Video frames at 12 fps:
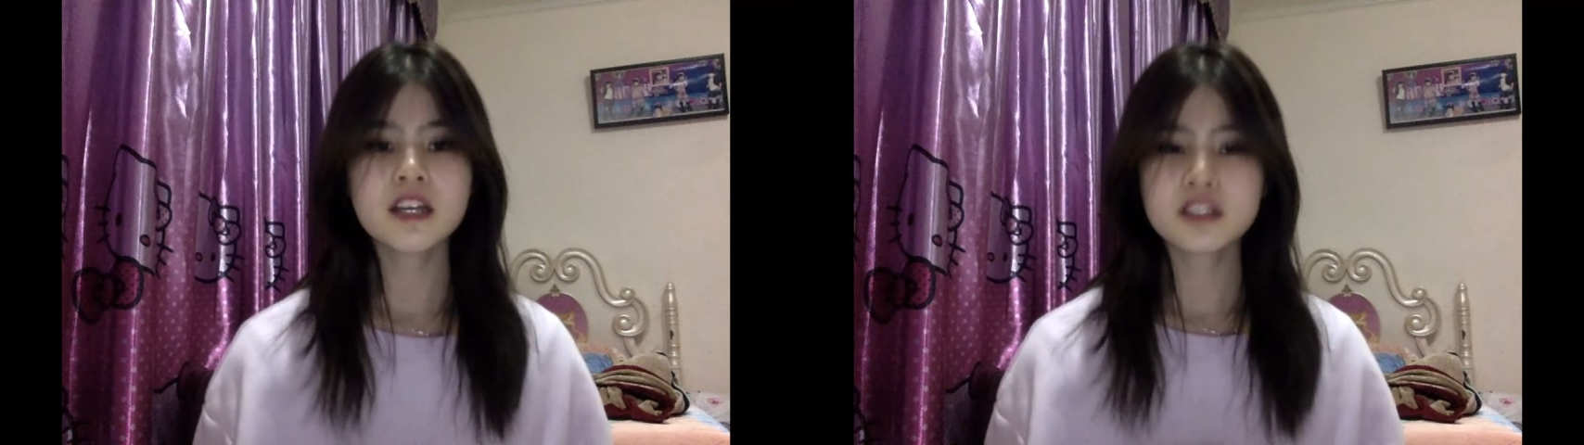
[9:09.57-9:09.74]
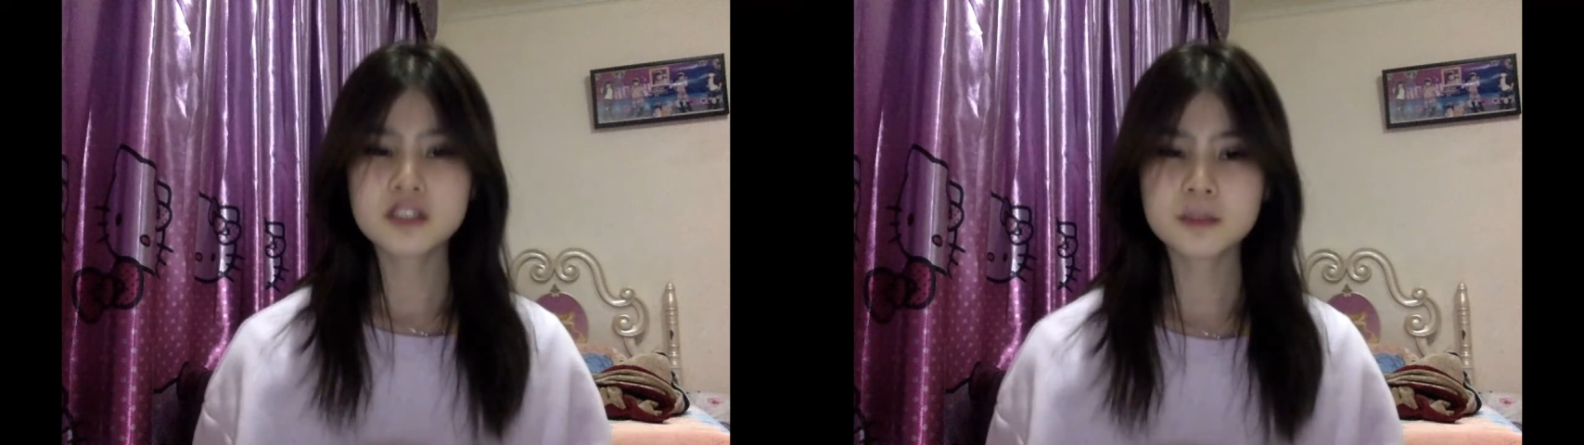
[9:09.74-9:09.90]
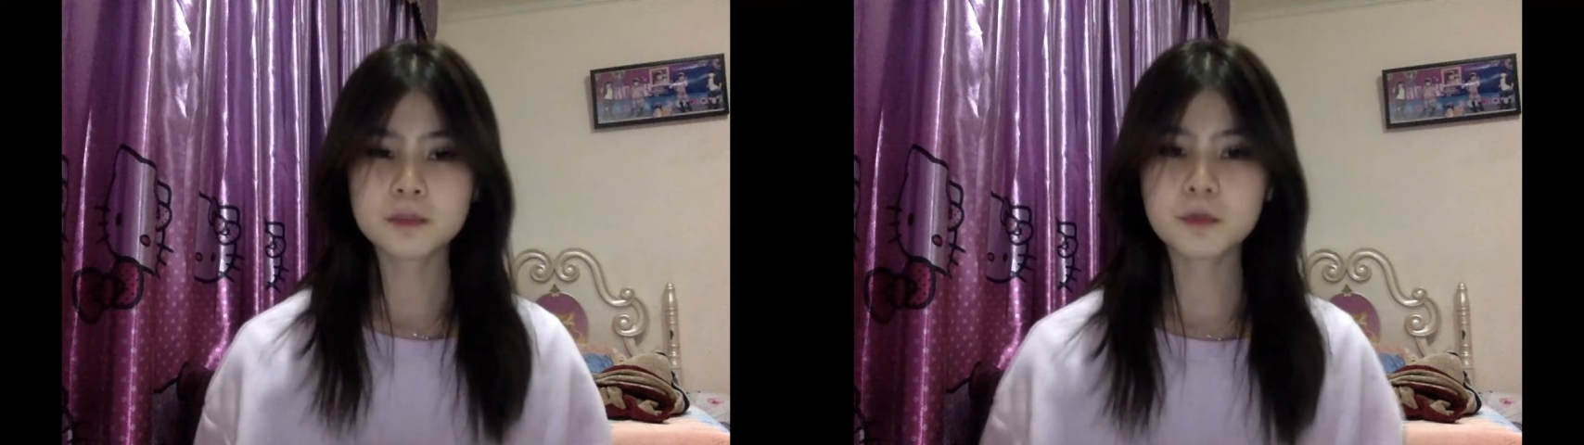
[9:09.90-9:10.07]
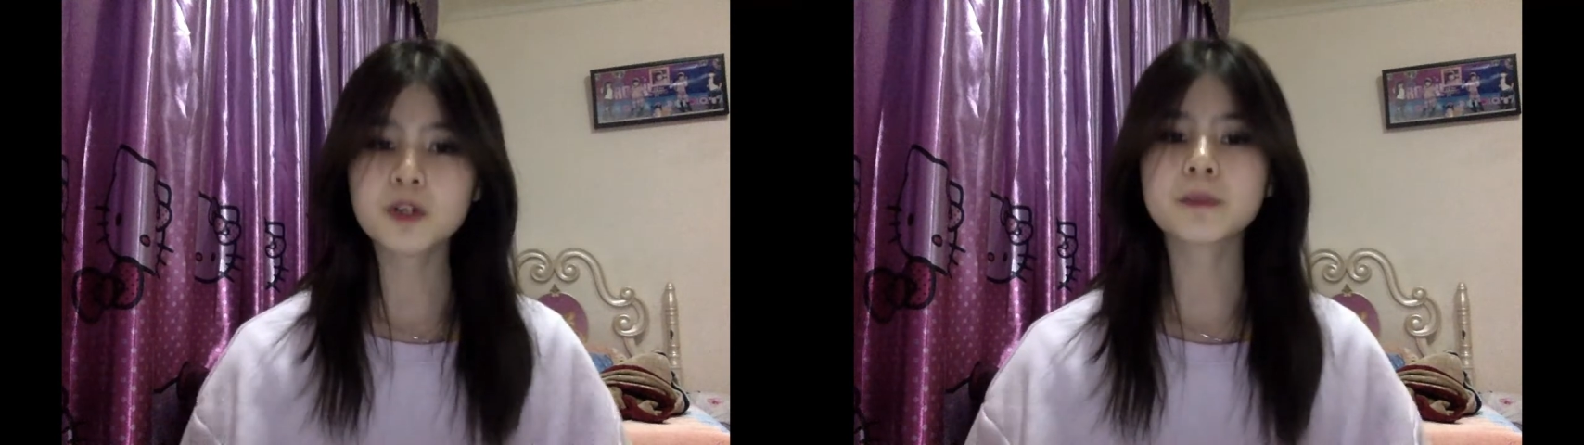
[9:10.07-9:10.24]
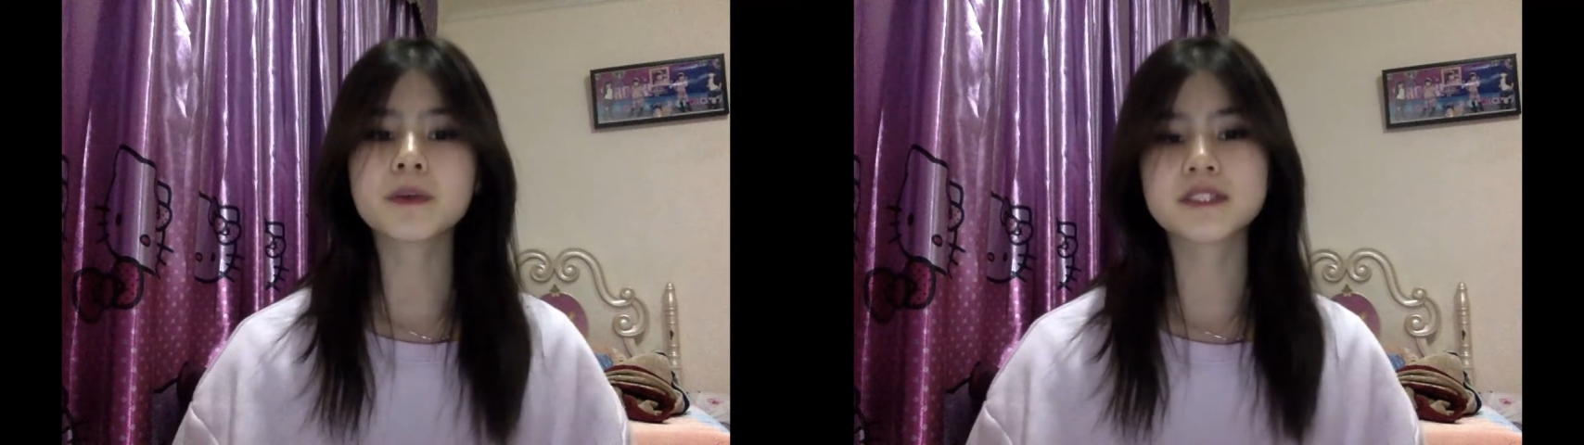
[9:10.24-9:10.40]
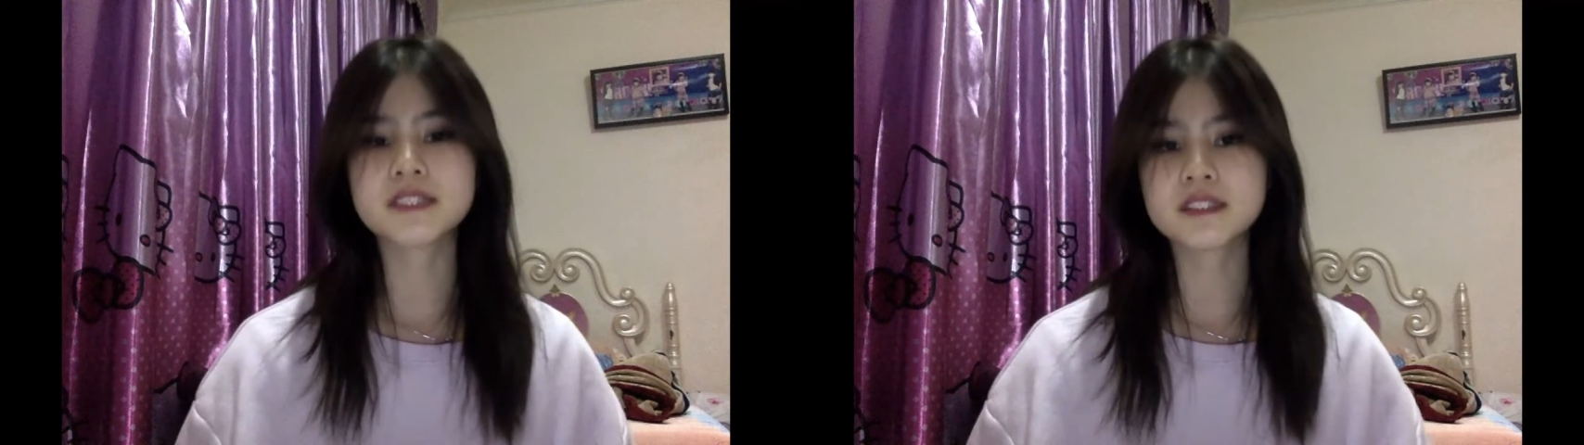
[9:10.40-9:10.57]
the more
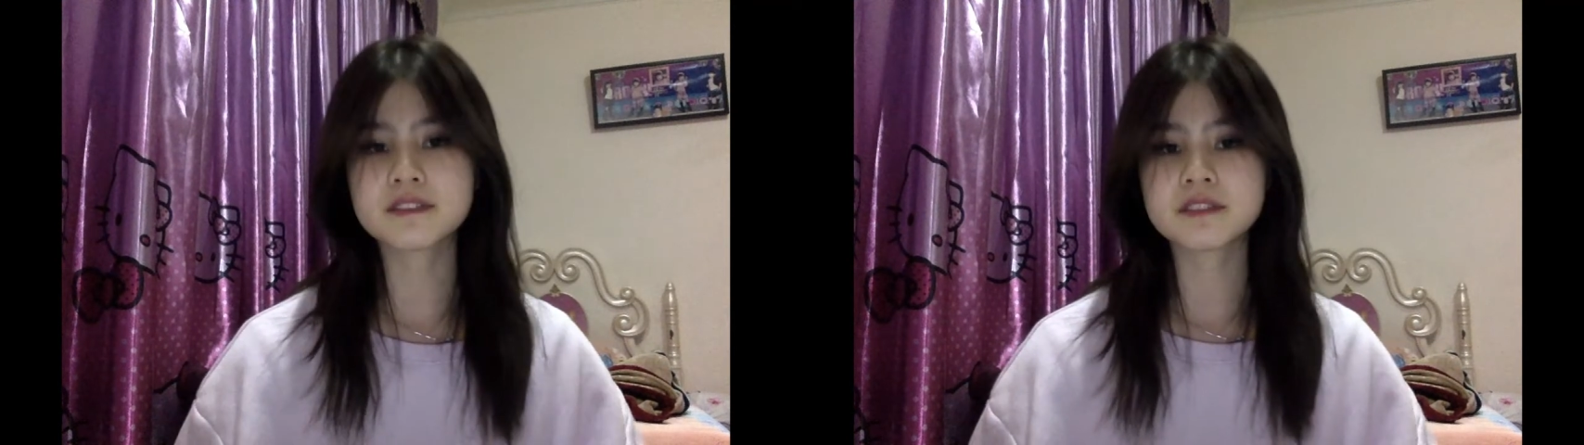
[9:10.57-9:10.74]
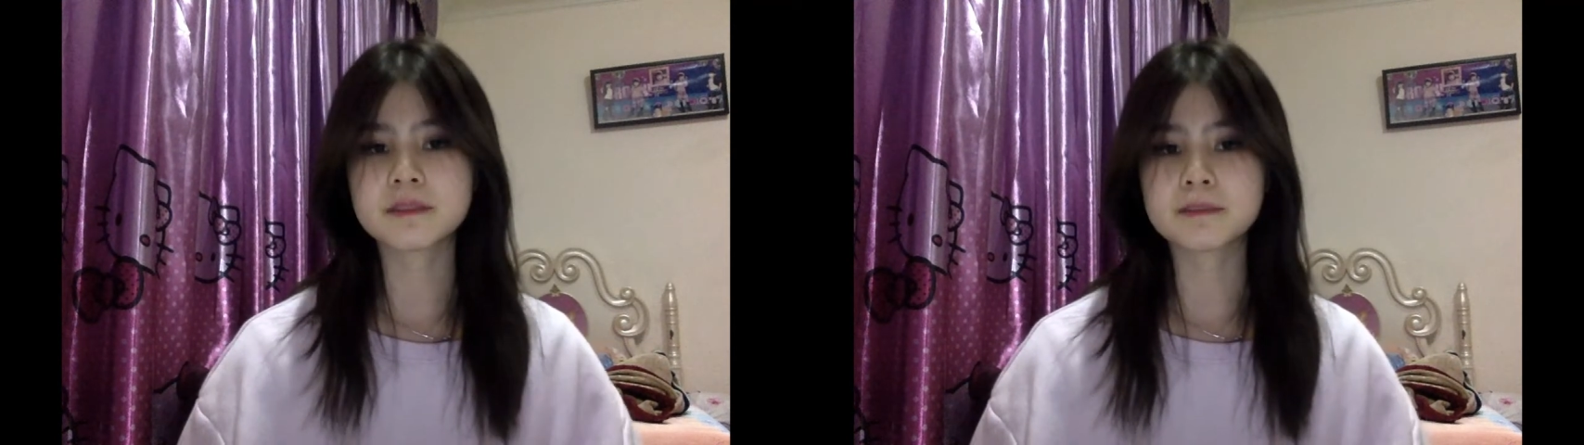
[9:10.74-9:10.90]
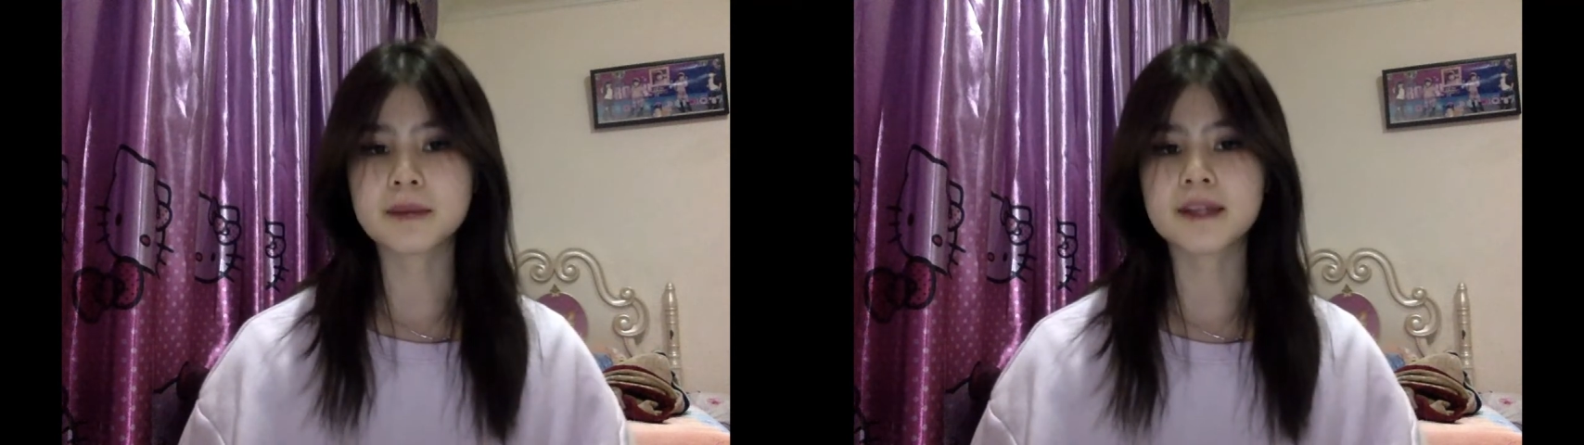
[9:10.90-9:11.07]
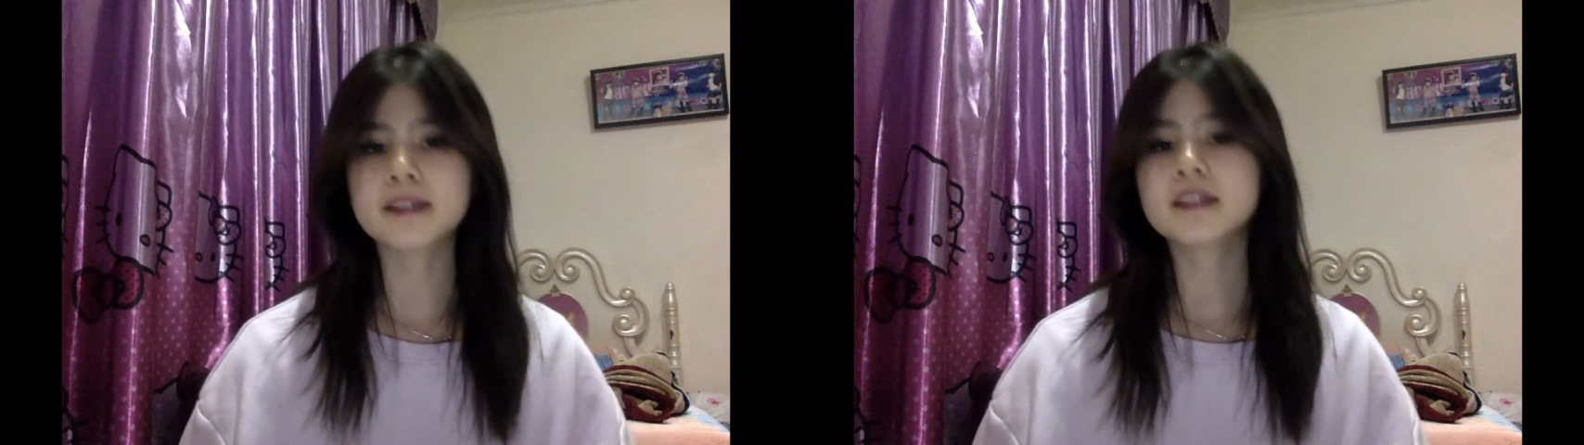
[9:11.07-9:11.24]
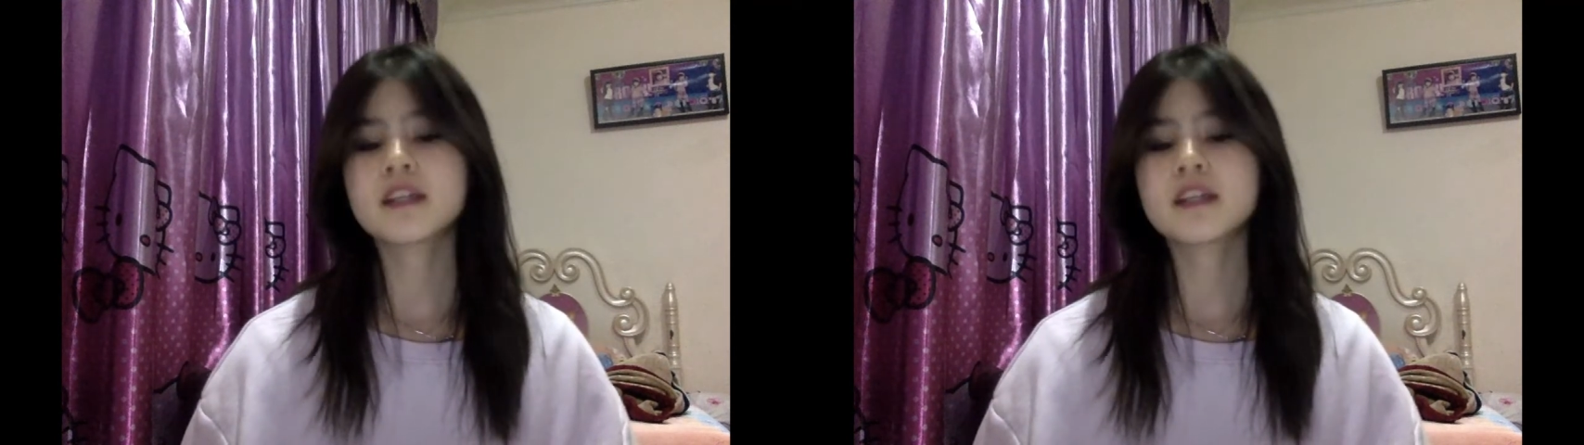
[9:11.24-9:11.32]
positive impact